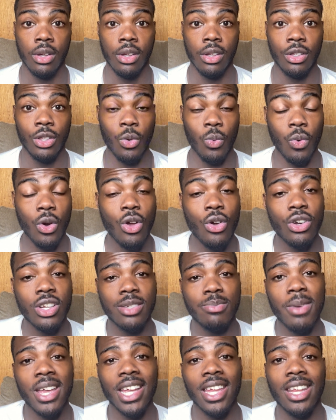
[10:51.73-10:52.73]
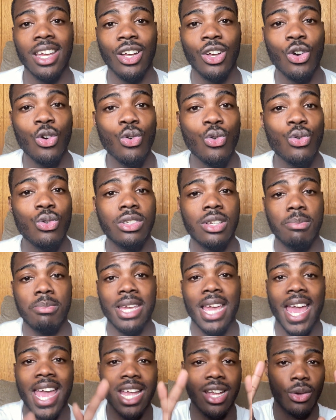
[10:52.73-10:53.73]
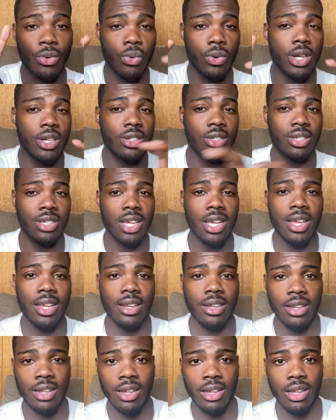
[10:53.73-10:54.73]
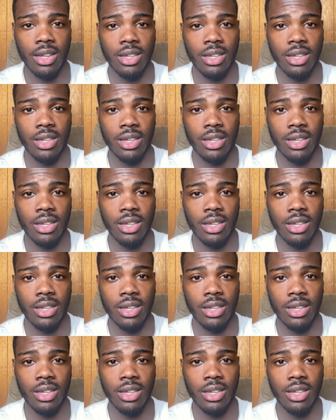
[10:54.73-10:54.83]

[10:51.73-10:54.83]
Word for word: The world is making it cool to be a Christian,